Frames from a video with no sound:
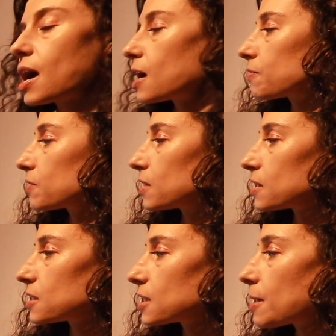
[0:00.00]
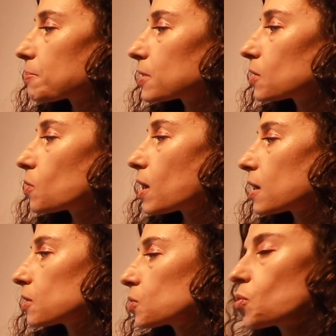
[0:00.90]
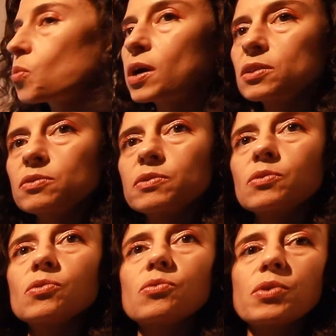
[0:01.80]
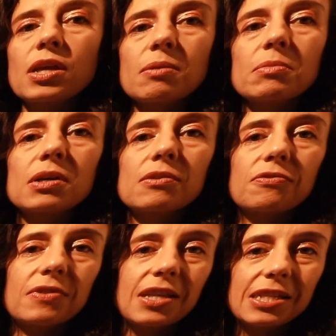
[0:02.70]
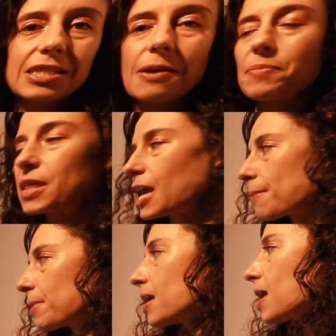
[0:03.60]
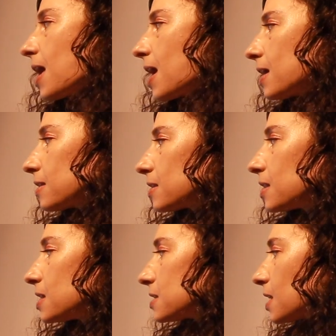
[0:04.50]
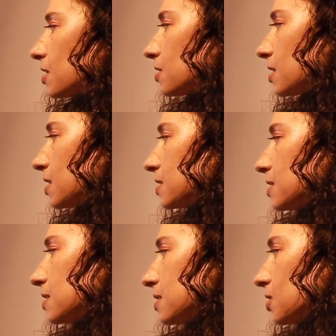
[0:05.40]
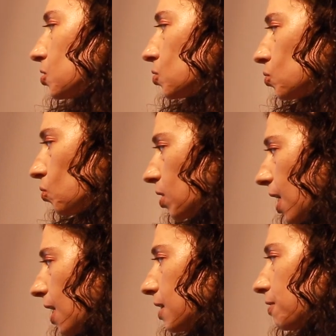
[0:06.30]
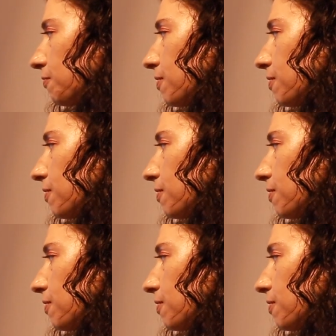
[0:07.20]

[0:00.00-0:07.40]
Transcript: of the septal and lateral rim of this cap. And these are these two kinds of